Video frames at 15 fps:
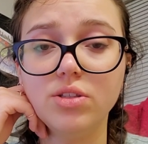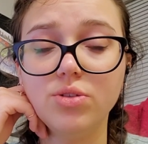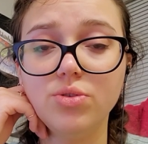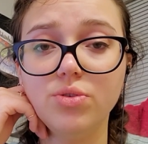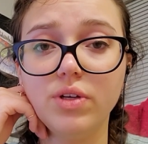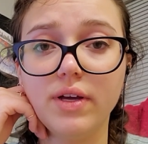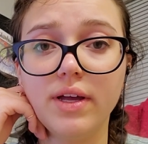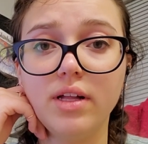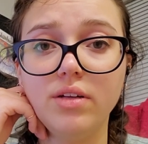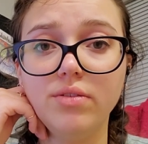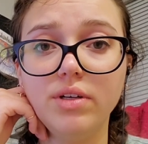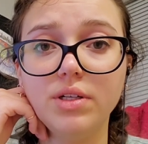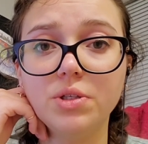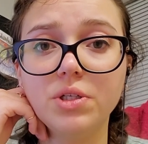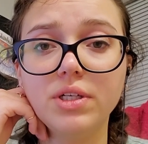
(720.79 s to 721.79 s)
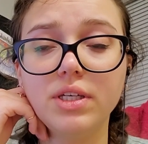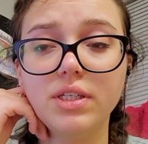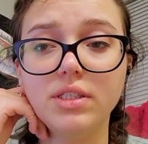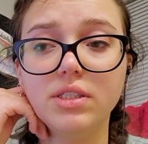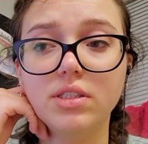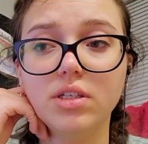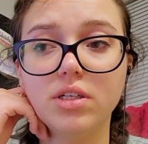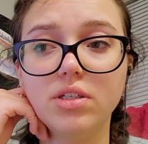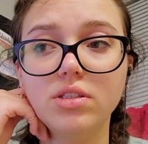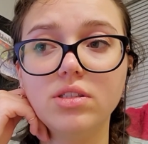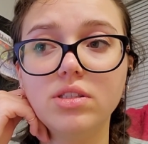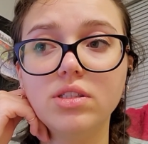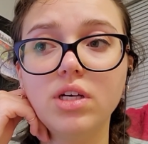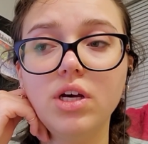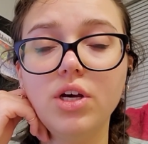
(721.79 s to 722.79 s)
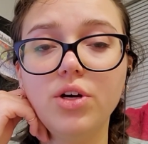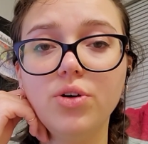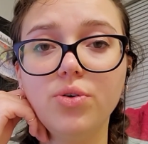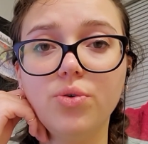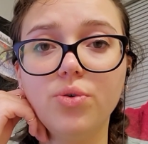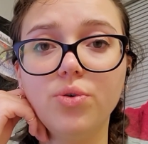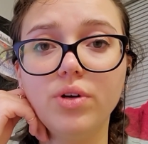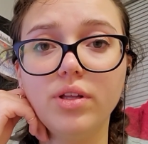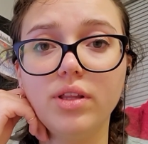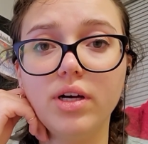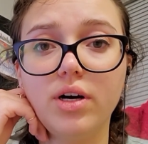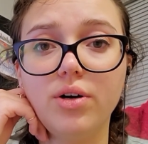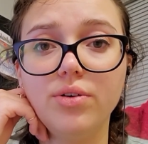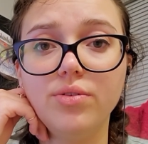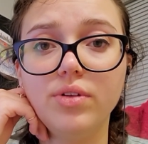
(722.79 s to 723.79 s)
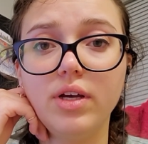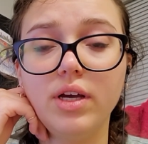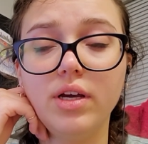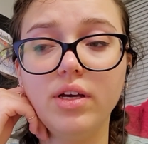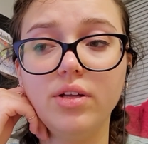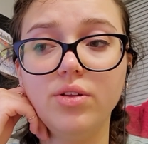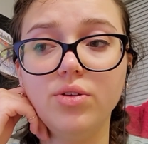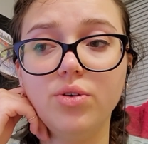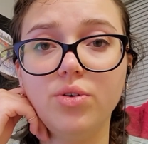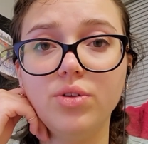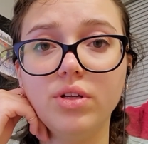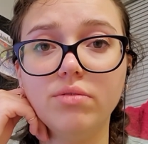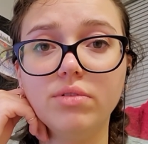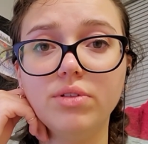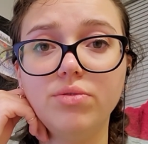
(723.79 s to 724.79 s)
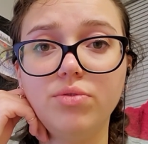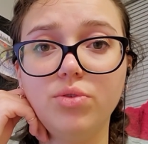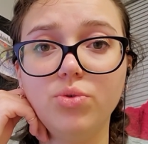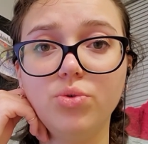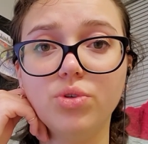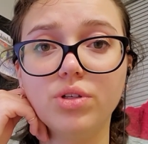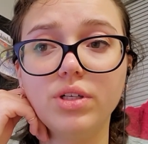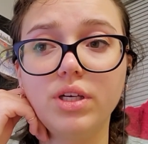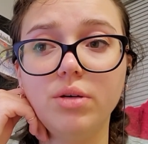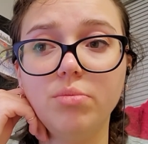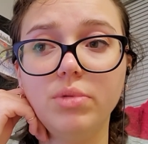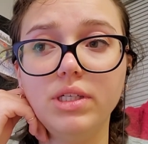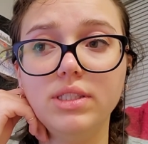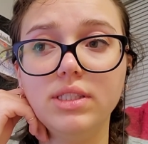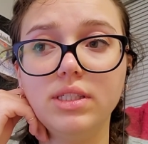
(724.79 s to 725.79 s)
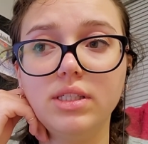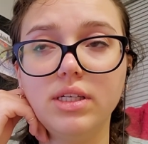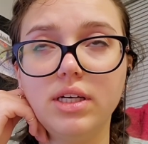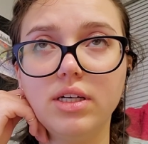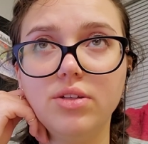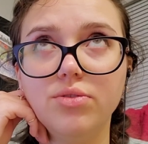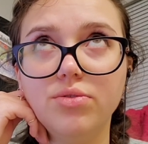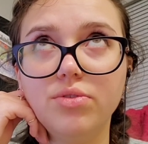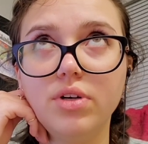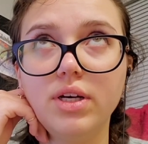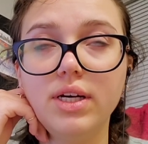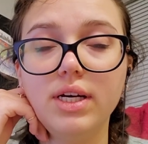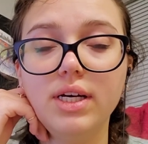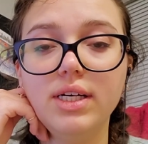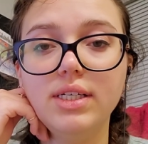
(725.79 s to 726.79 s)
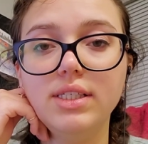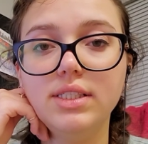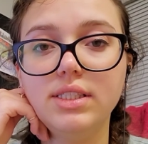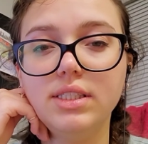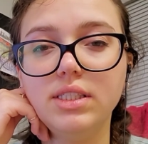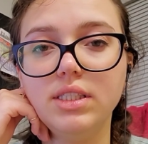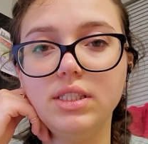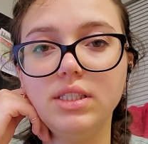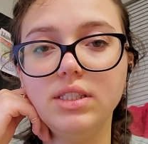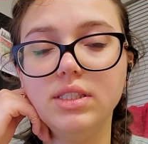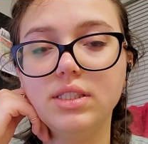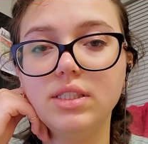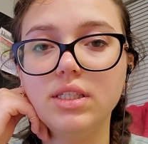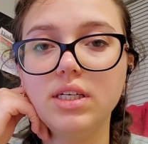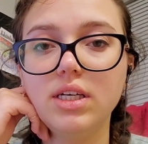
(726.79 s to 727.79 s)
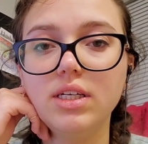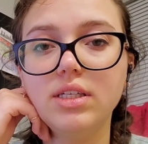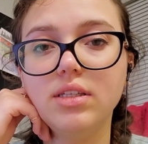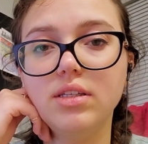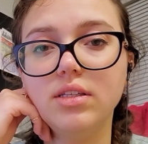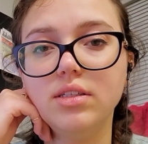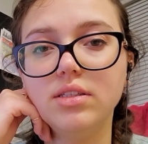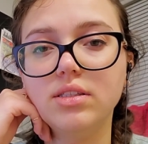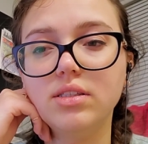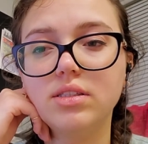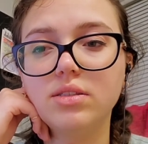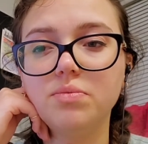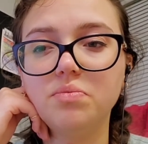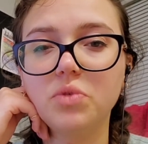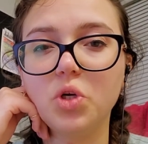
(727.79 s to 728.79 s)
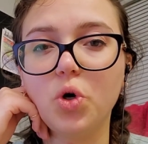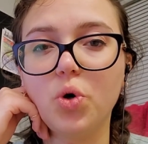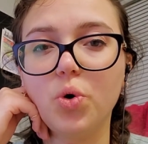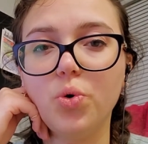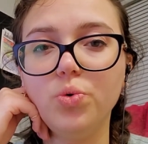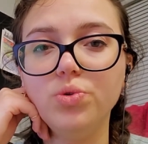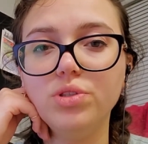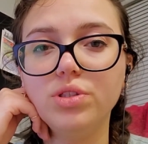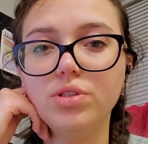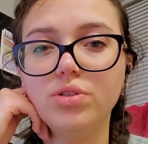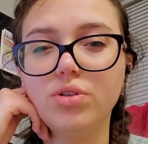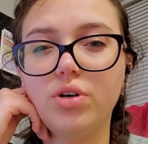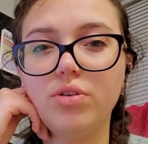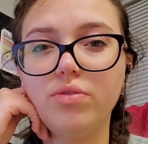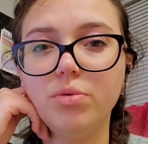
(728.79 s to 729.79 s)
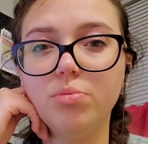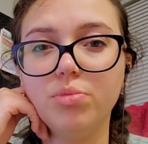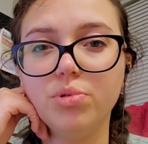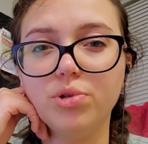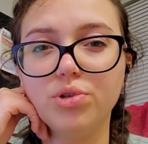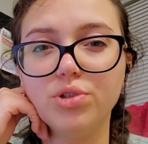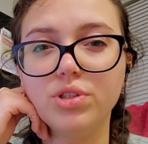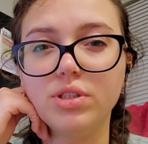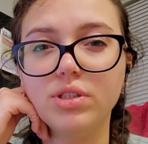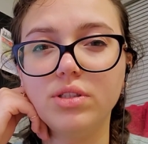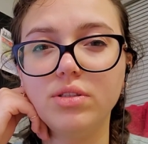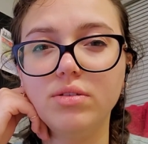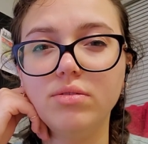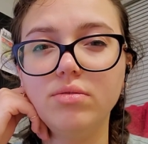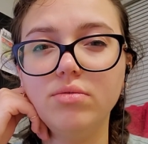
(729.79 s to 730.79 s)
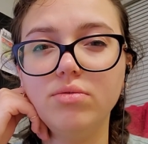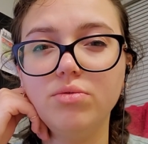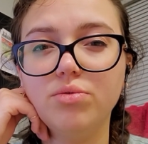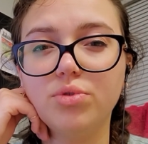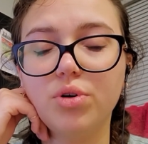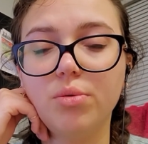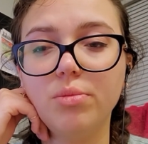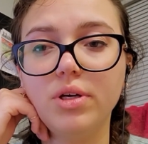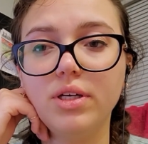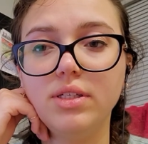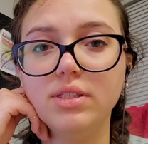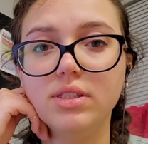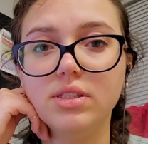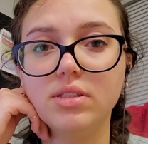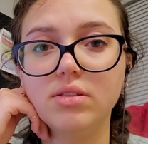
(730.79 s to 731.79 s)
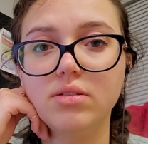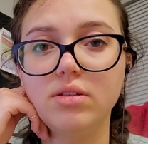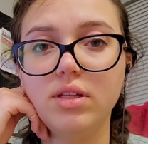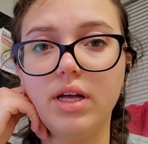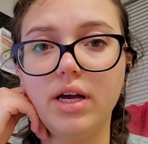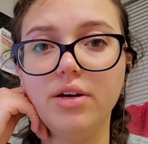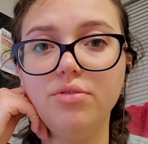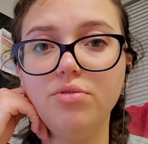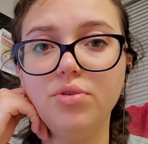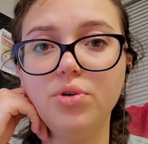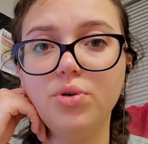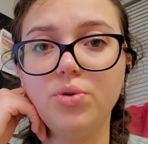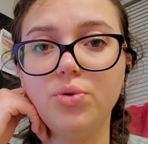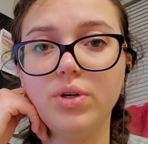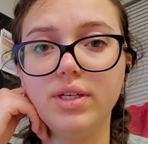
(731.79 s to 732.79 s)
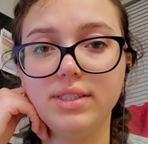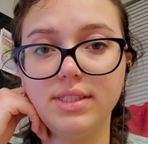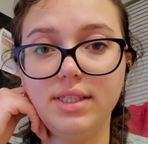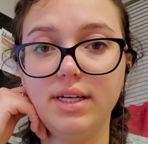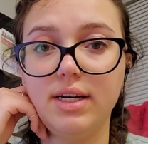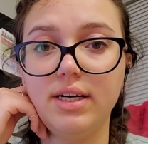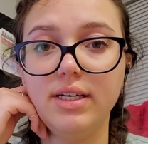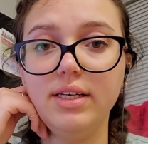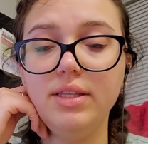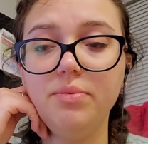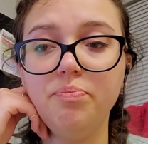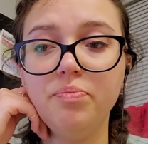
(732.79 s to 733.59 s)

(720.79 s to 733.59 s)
into the elevator, he starts going down, and on every floor he basically kind of sees this ghost of a person from his life who has died,